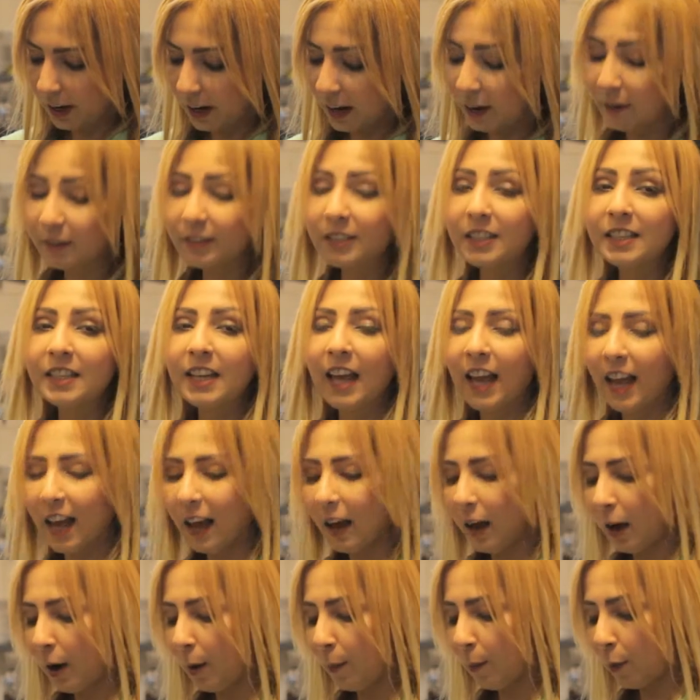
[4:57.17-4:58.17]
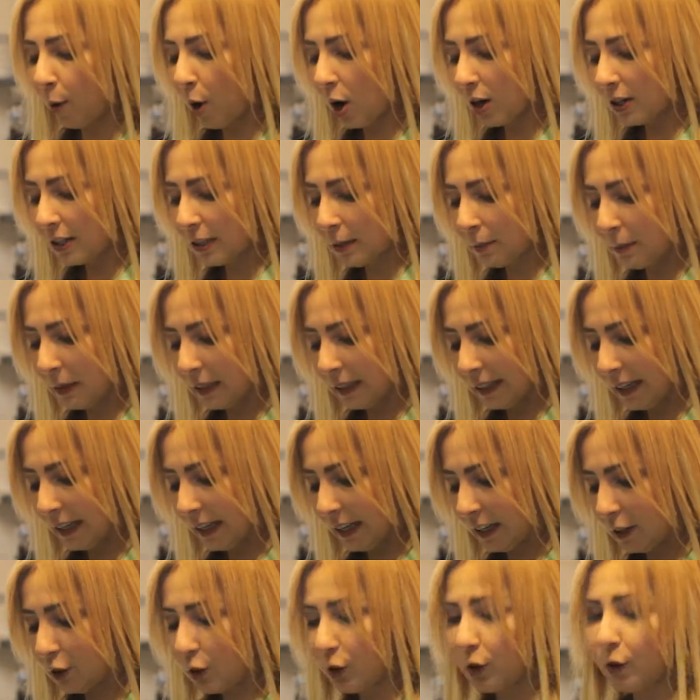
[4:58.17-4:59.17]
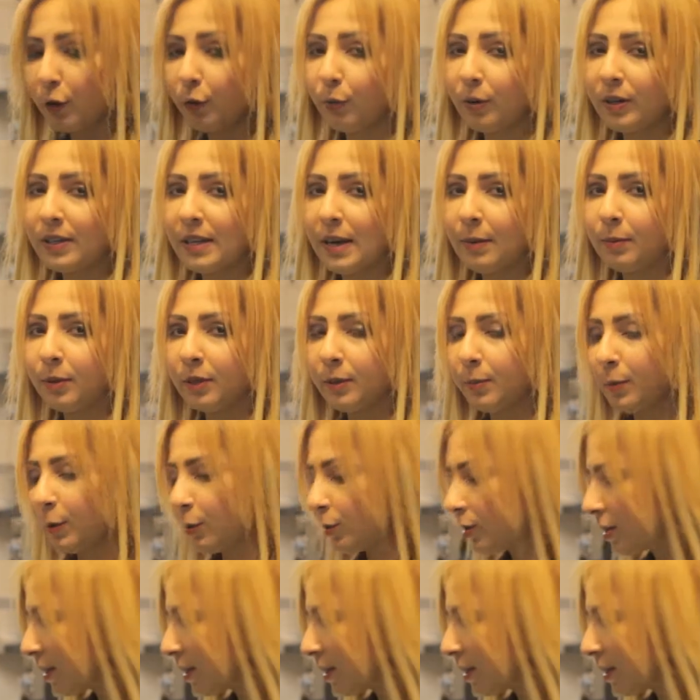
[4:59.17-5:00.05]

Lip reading: I would say approximately 2 to 3 tablespoons.